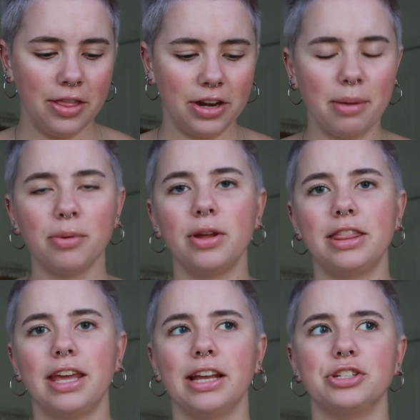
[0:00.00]
The number
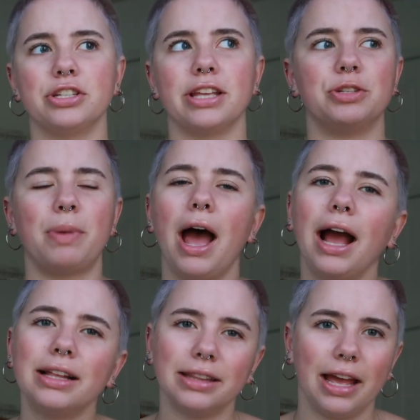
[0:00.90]
one thing is just
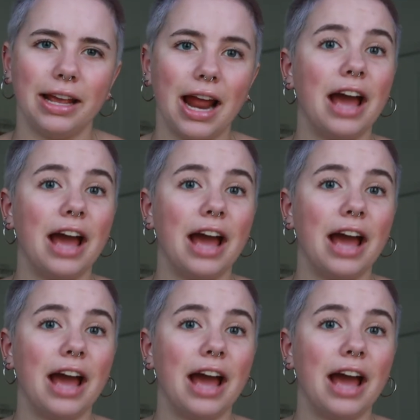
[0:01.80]
pack light.